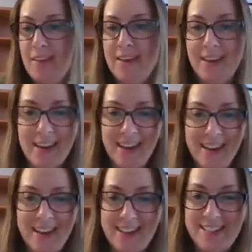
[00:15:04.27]

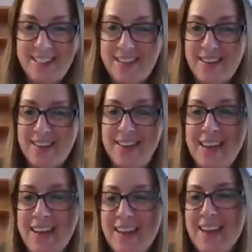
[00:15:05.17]
So
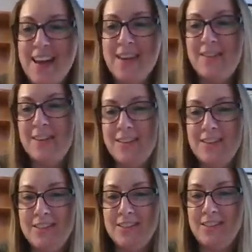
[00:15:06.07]
you can
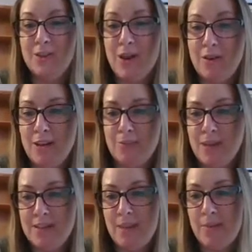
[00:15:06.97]
also use the grounding
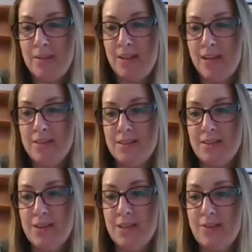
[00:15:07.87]
blend topically. So
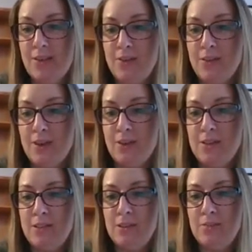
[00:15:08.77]
you can diffuse
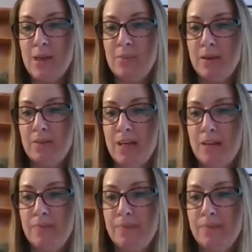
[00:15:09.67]
those, use them topically.